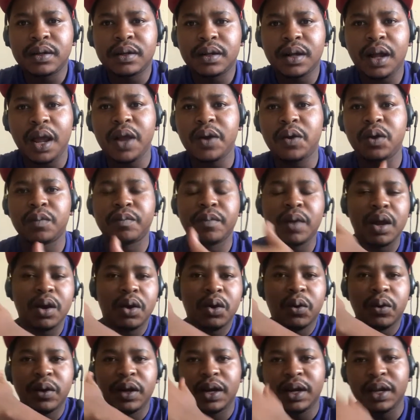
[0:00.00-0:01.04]
I got my
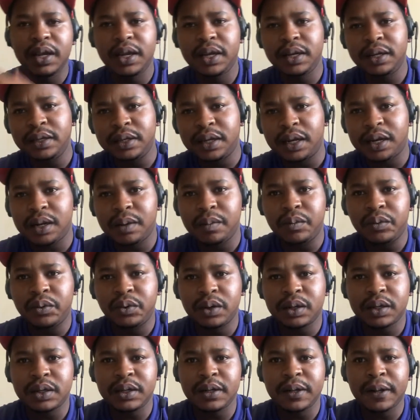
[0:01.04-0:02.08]
own lane that I'm
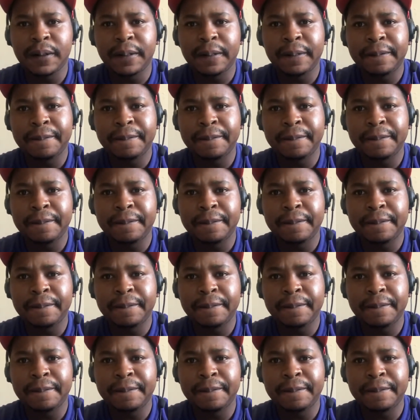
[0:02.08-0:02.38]
walking.